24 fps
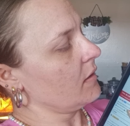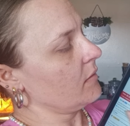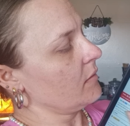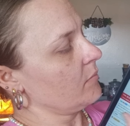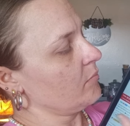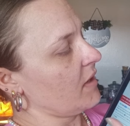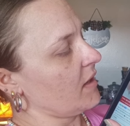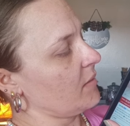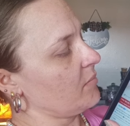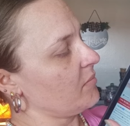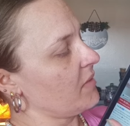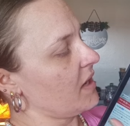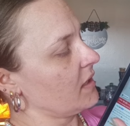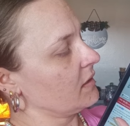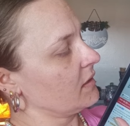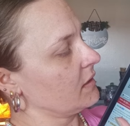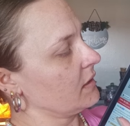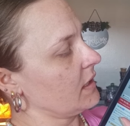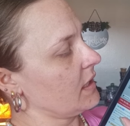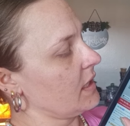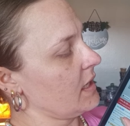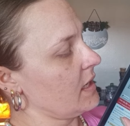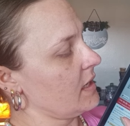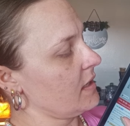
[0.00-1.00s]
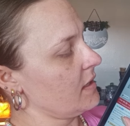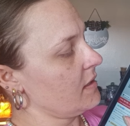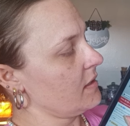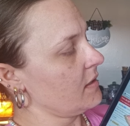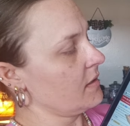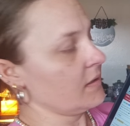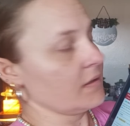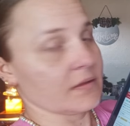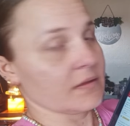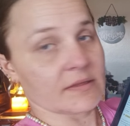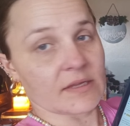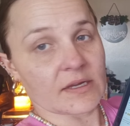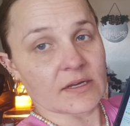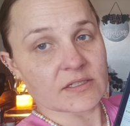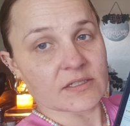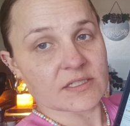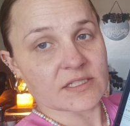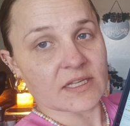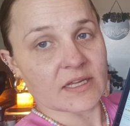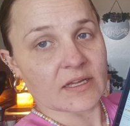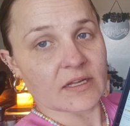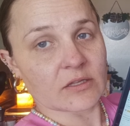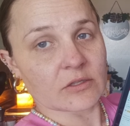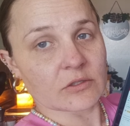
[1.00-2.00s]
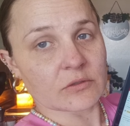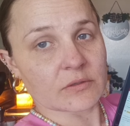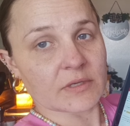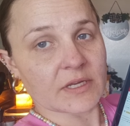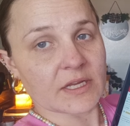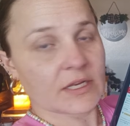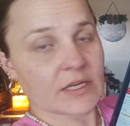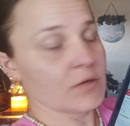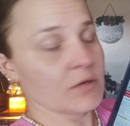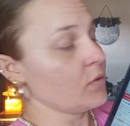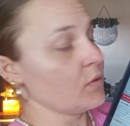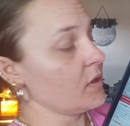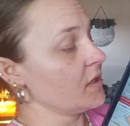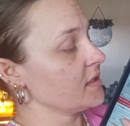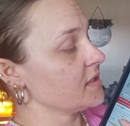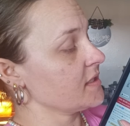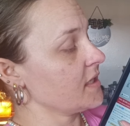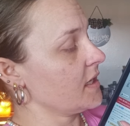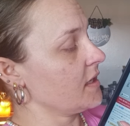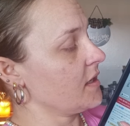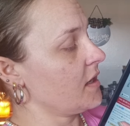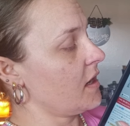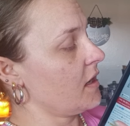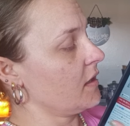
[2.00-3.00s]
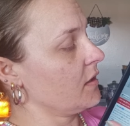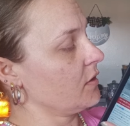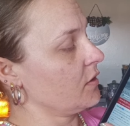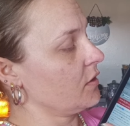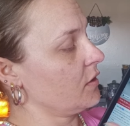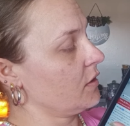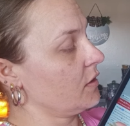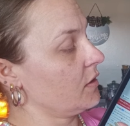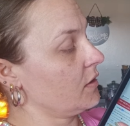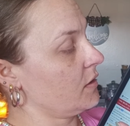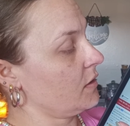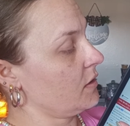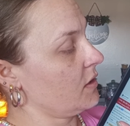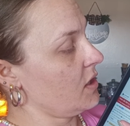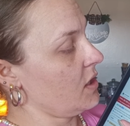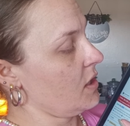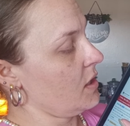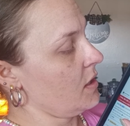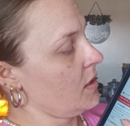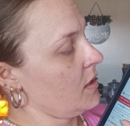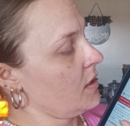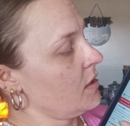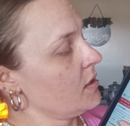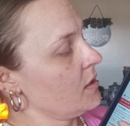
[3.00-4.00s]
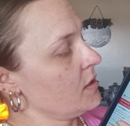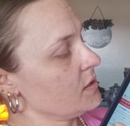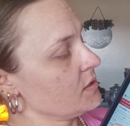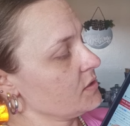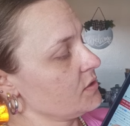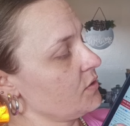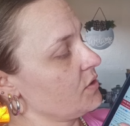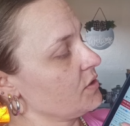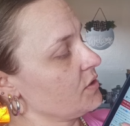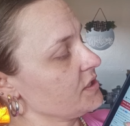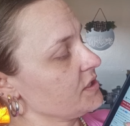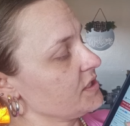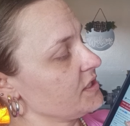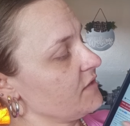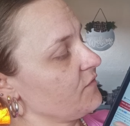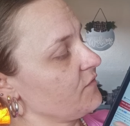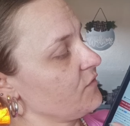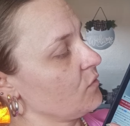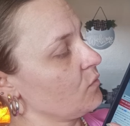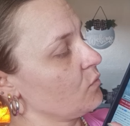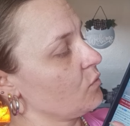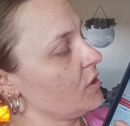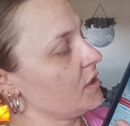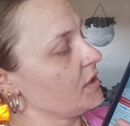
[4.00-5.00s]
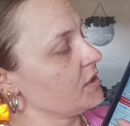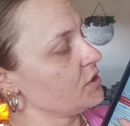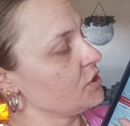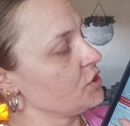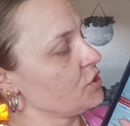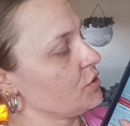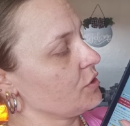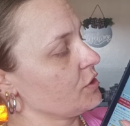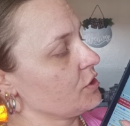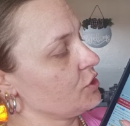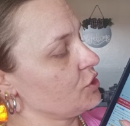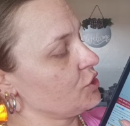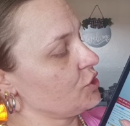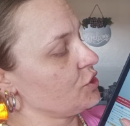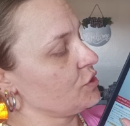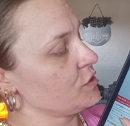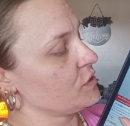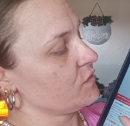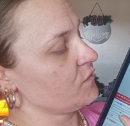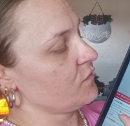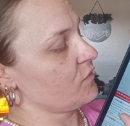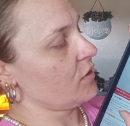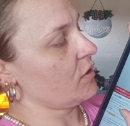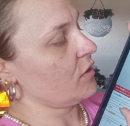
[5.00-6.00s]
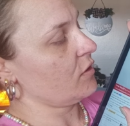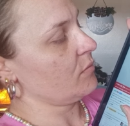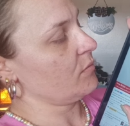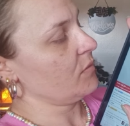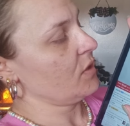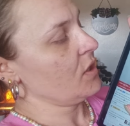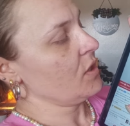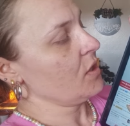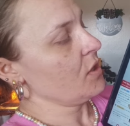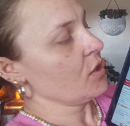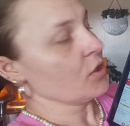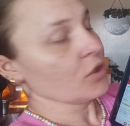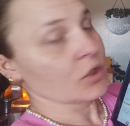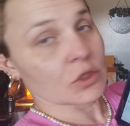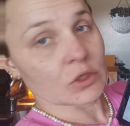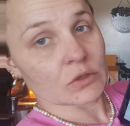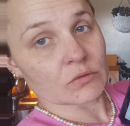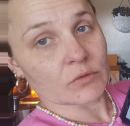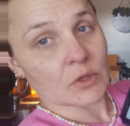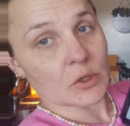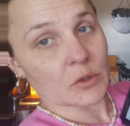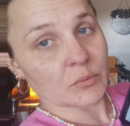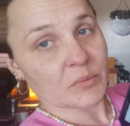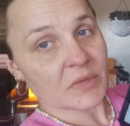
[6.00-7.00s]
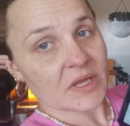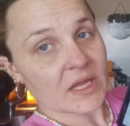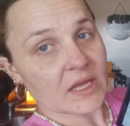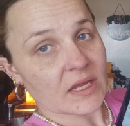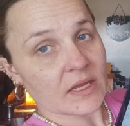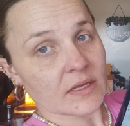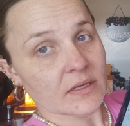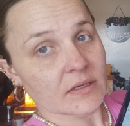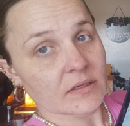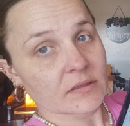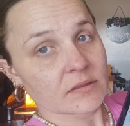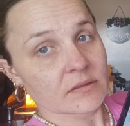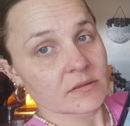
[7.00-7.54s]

My Melody. There's the Hello Kitty ones I got her. So there's different ones you can choose from. Kuromi.